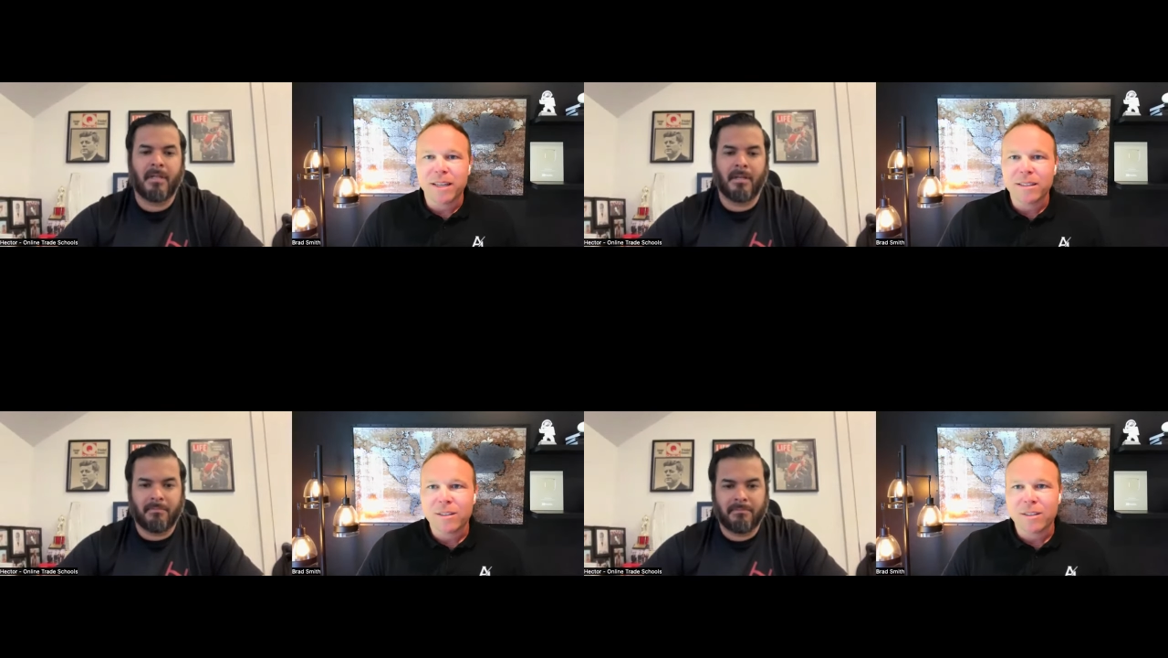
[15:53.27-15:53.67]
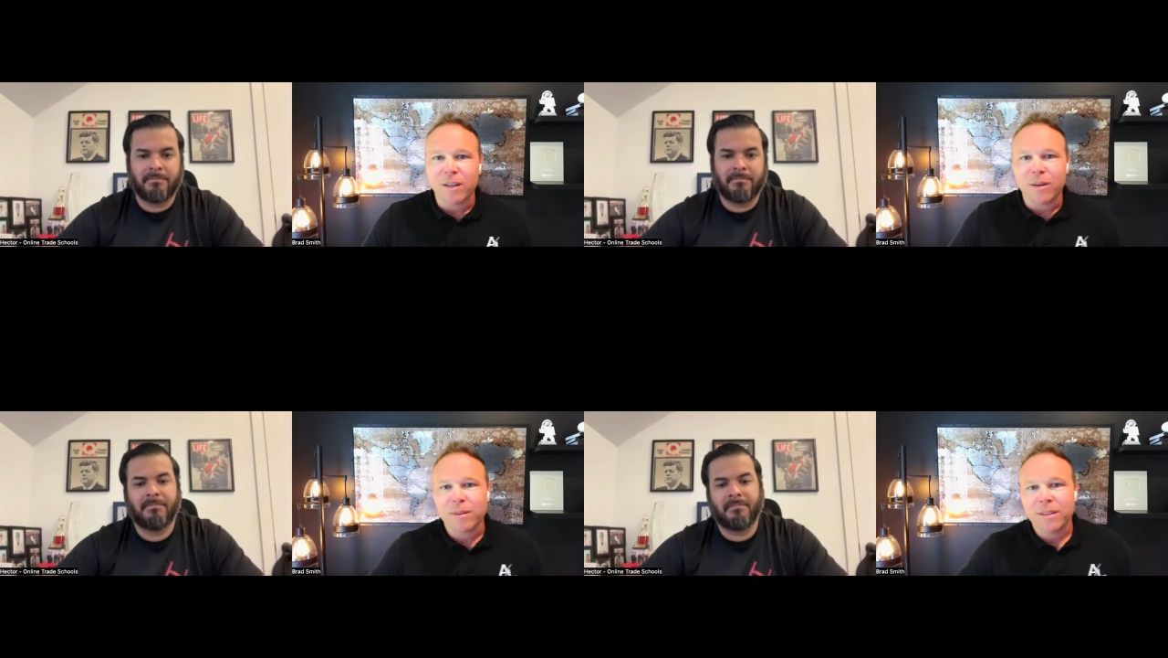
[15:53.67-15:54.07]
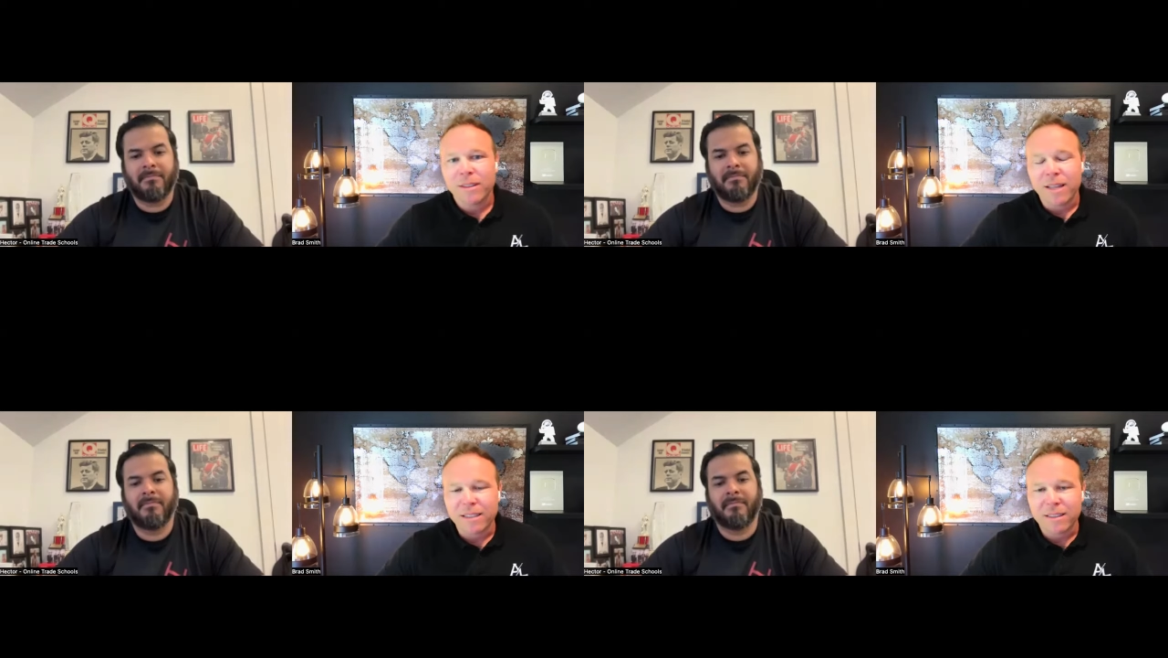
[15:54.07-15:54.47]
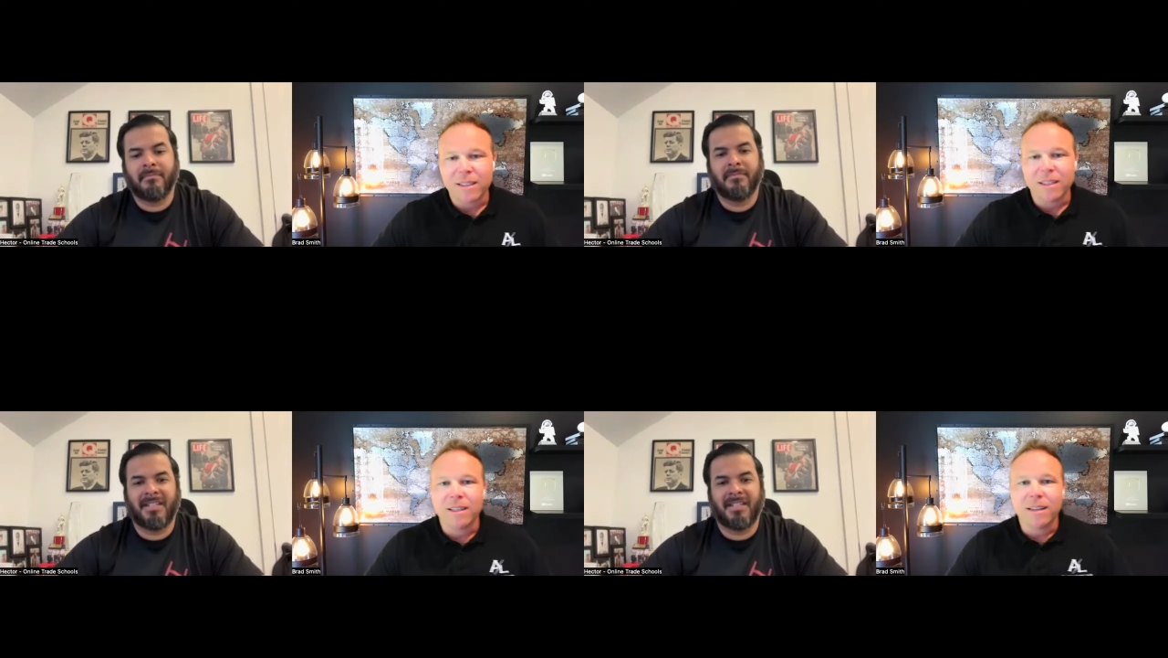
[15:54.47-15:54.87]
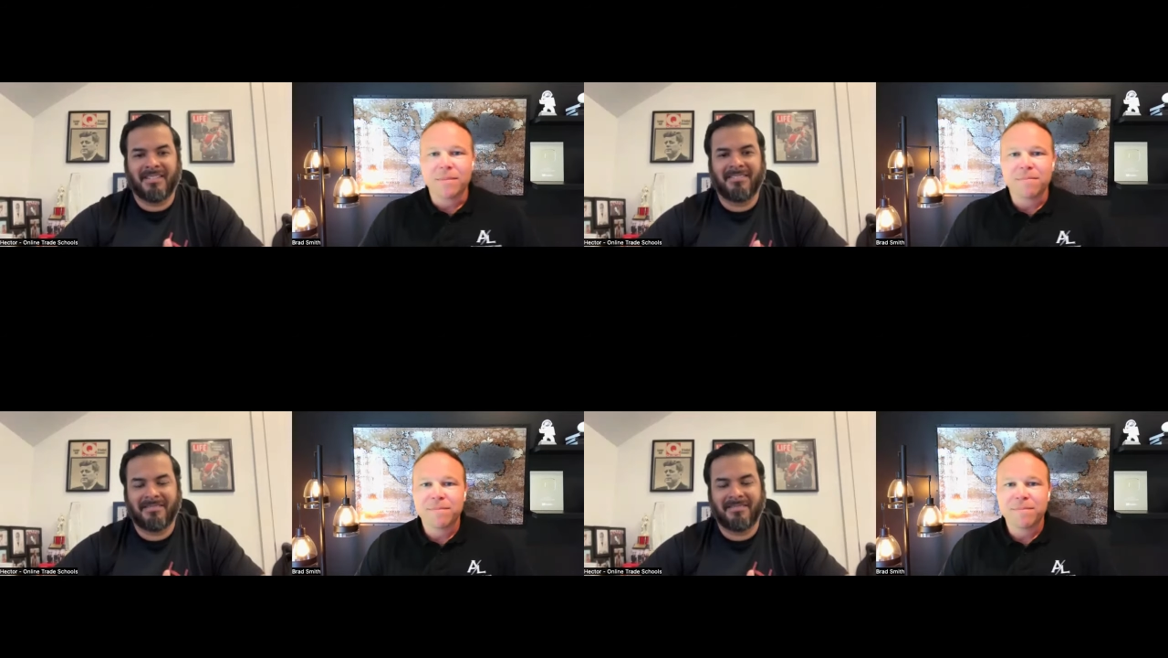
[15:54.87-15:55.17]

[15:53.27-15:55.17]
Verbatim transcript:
Speaker 1: in. So that's key there.